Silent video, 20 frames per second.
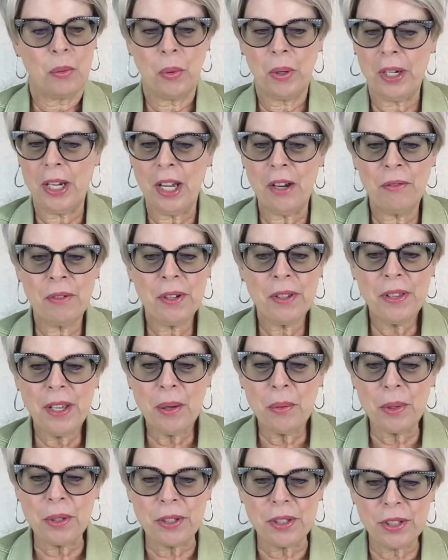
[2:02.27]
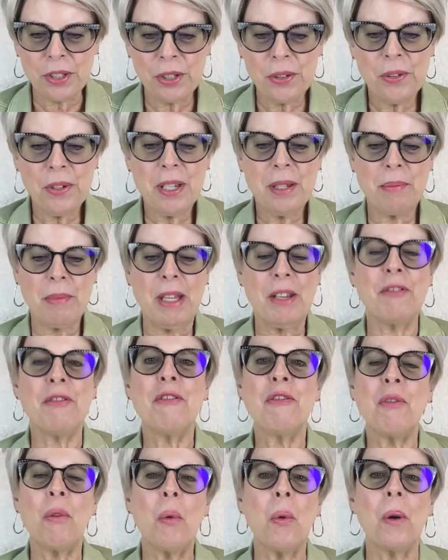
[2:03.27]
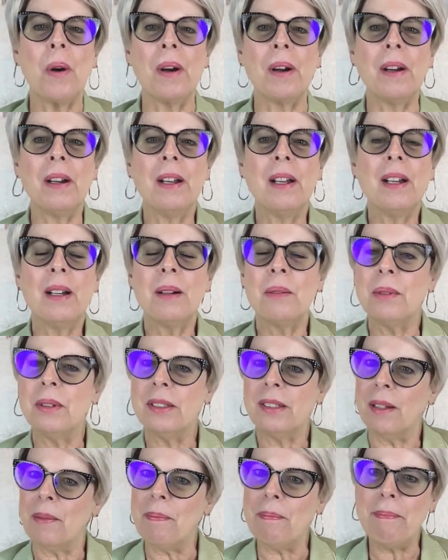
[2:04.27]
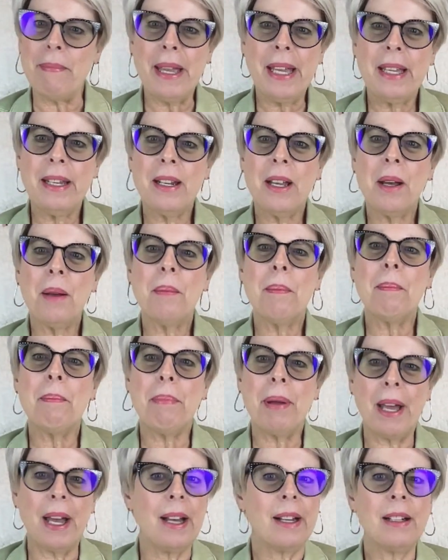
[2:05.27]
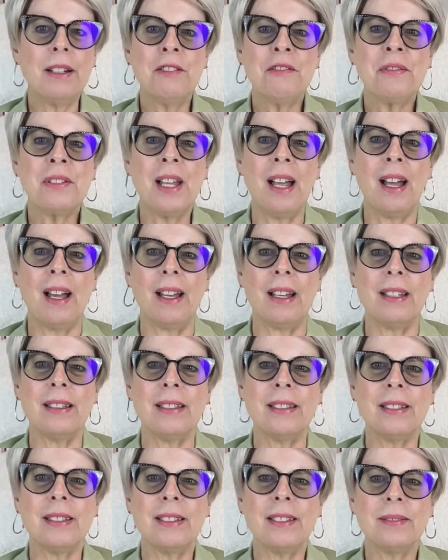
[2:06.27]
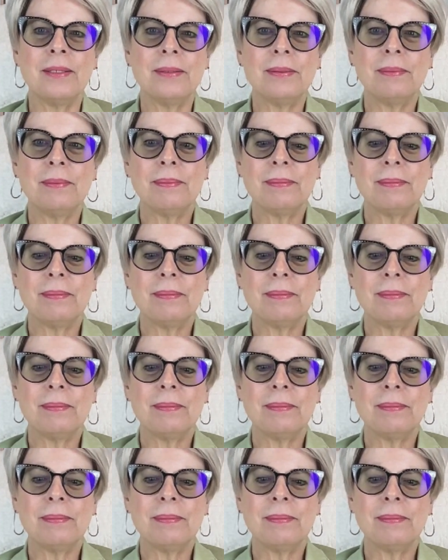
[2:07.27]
Whatever they were suing me for was a made-up pack of lies.